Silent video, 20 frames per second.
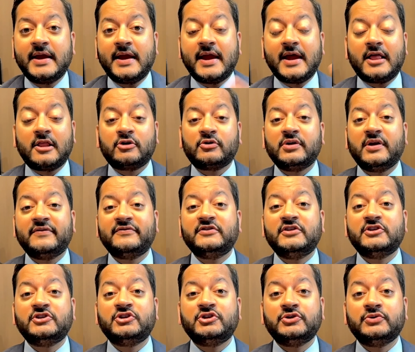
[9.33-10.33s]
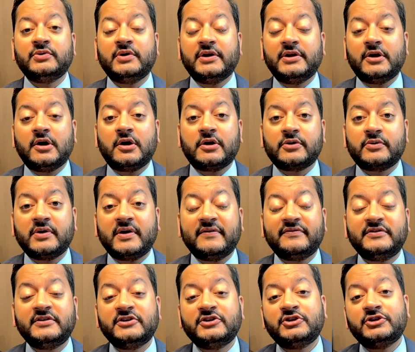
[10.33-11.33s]
allograft tissue and
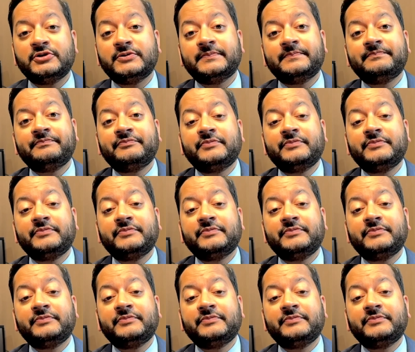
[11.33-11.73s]
autograft tissue.